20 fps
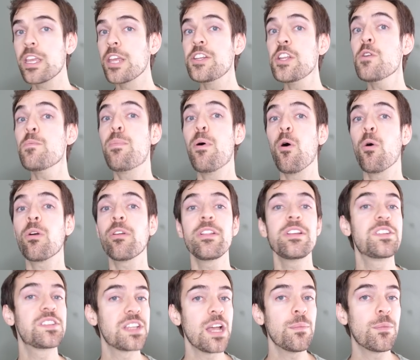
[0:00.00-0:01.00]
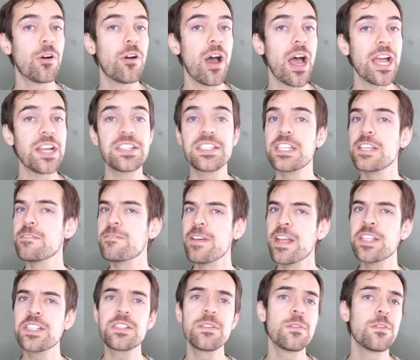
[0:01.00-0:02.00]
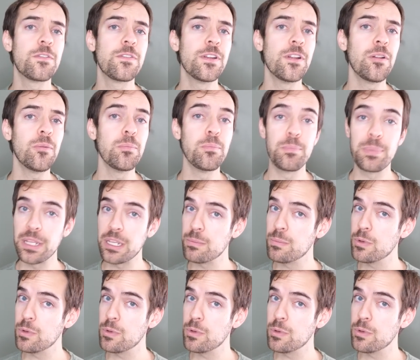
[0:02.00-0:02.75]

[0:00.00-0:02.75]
Can you poorly summarize the events of the film Bee